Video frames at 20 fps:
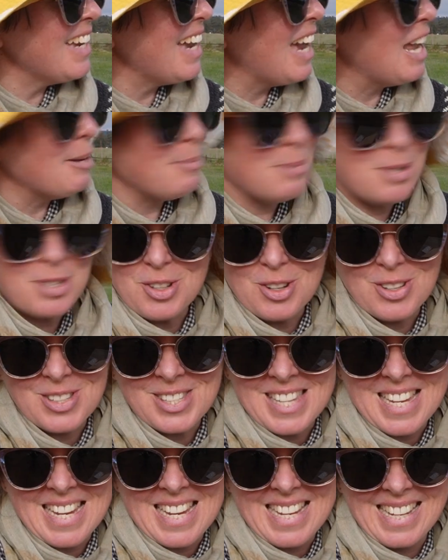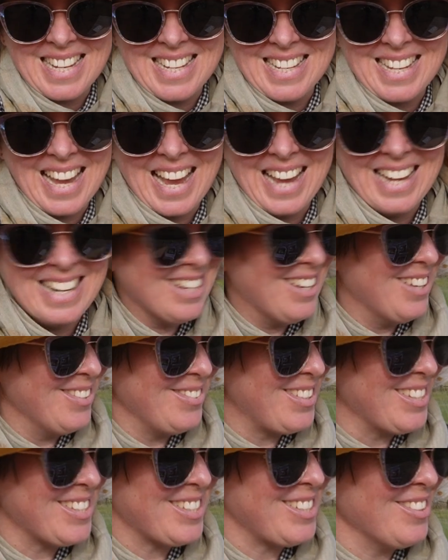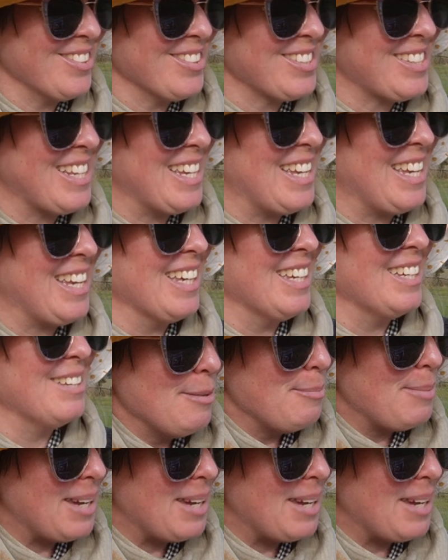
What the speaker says: And I'm just not seeing it yet. I'm just not seeing it.